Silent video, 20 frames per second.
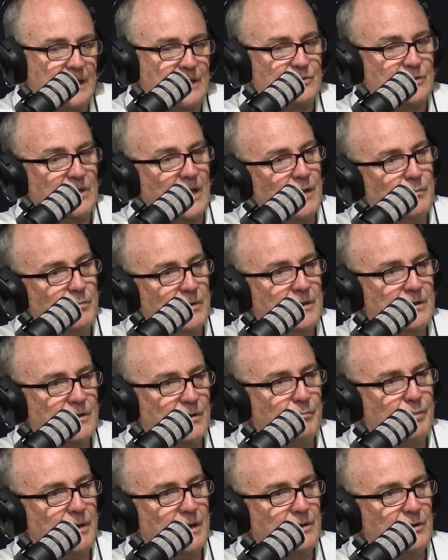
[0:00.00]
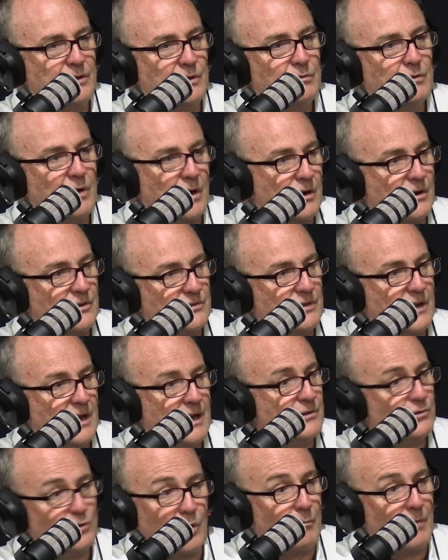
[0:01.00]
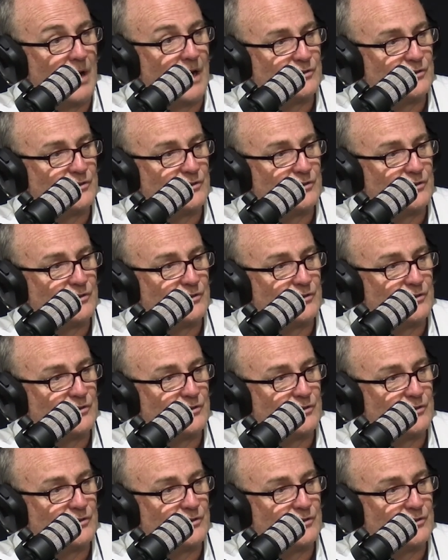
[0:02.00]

actually, AB, compared to you, I've got to say it, not